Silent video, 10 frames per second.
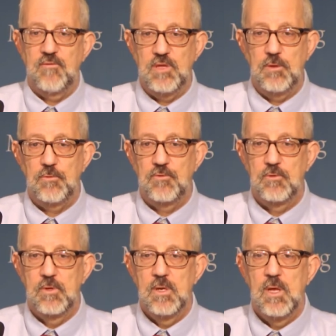
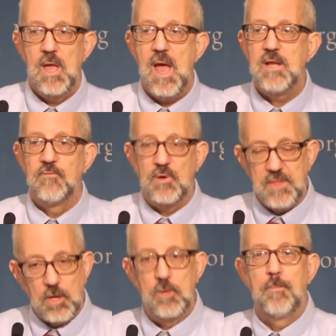revenues and of
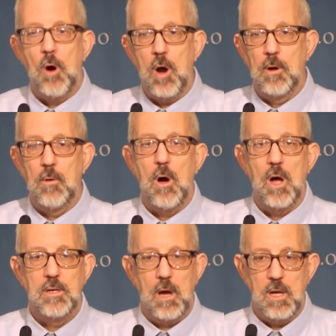what they could borrow
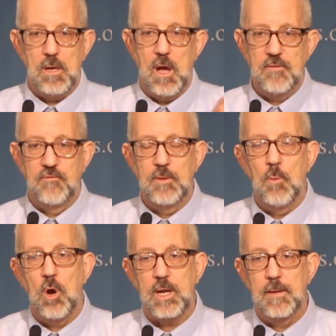on the free
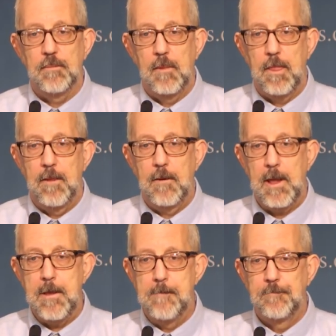market.
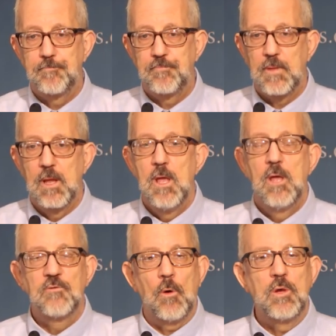Okay?
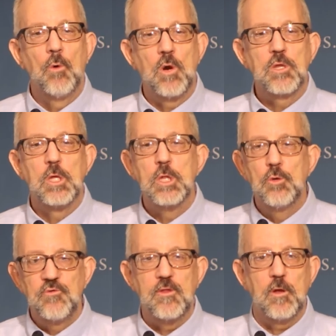So in order to
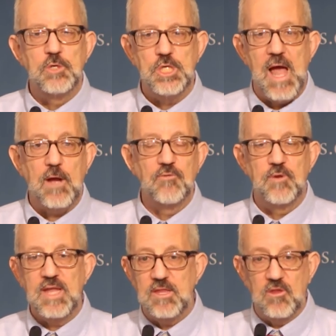loosen those shackles
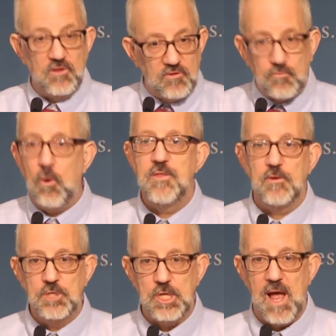or to destroy
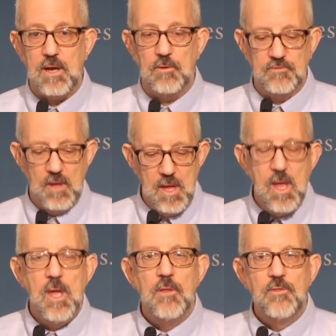those shackles,
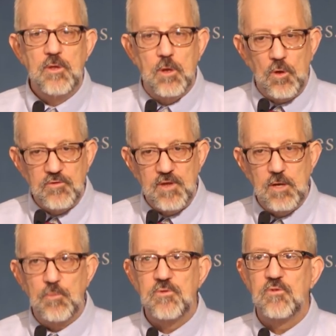the gold
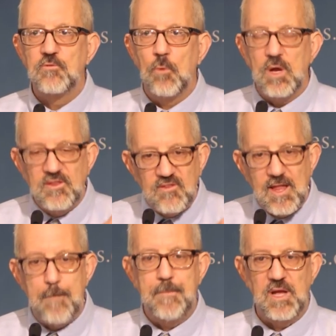standard was destroyed
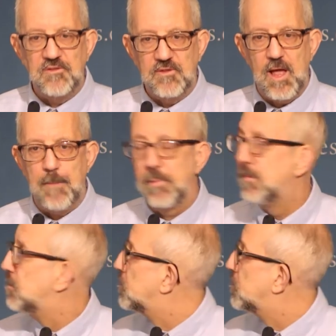step by step.